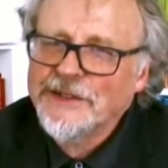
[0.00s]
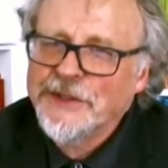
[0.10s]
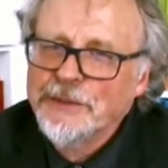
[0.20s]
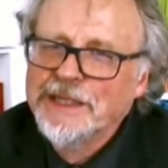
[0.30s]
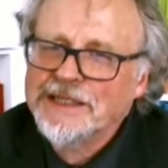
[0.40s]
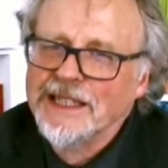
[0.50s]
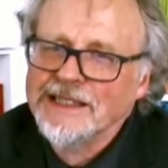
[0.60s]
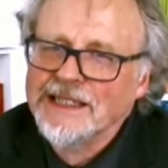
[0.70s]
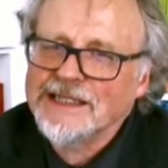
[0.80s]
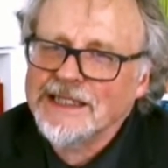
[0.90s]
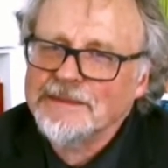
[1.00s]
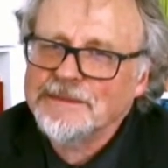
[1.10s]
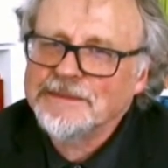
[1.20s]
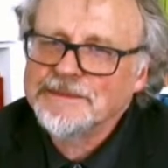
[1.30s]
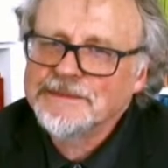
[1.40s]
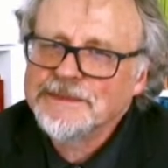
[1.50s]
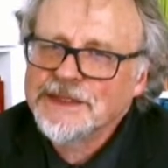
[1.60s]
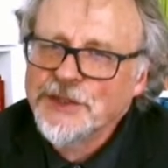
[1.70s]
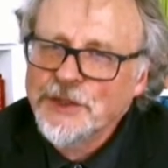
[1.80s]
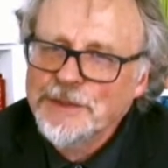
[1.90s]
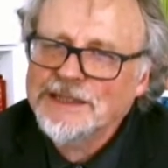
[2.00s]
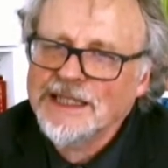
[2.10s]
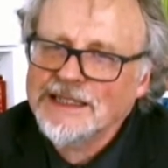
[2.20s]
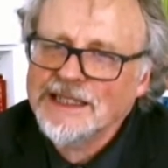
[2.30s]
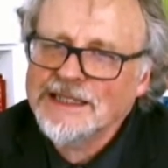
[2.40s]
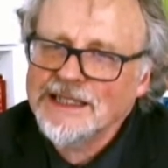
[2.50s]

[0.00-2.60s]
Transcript: human dignity. Human dignity.